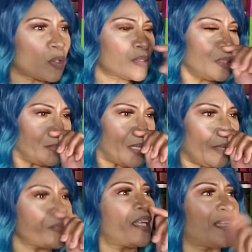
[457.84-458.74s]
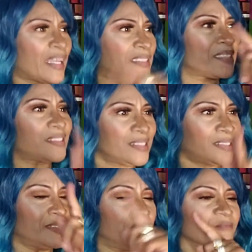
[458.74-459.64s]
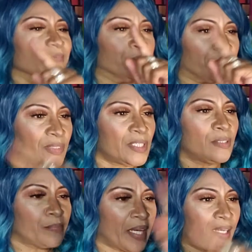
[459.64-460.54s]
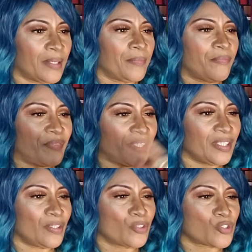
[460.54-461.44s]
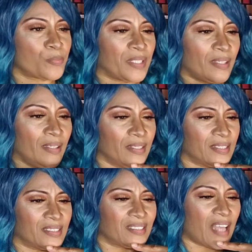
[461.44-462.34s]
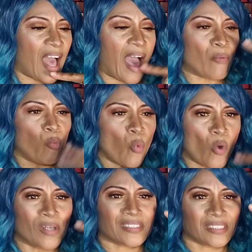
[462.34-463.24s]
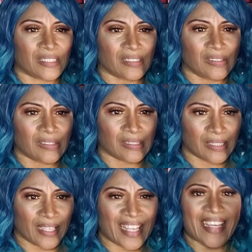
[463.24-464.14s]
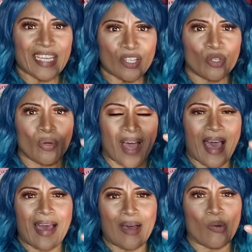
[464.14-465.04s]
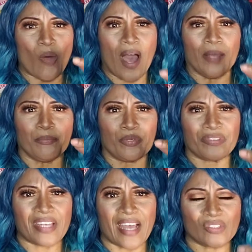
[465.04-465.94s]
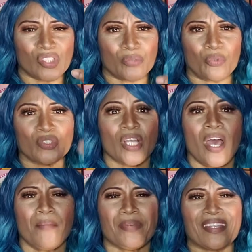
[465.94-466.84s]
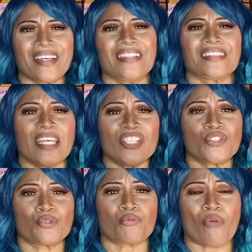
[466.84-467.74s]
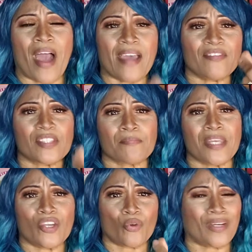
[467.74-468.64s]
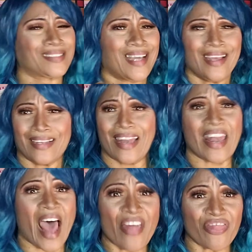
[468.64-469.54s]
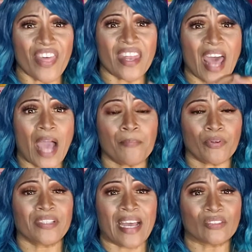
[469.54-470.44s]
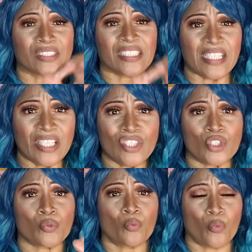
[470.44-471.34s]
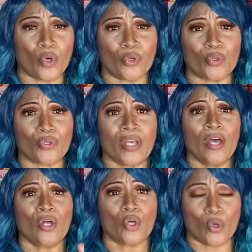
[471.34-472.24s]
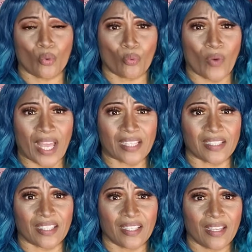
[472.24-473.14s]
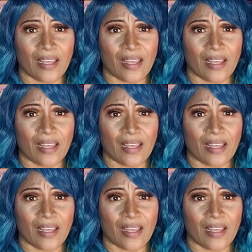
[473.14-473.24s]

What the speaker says: Sometimes I like to listen to my videos because I want to hear how I'm pronouncing words, because it drives me crazy. Not that I pronounce each word correctly,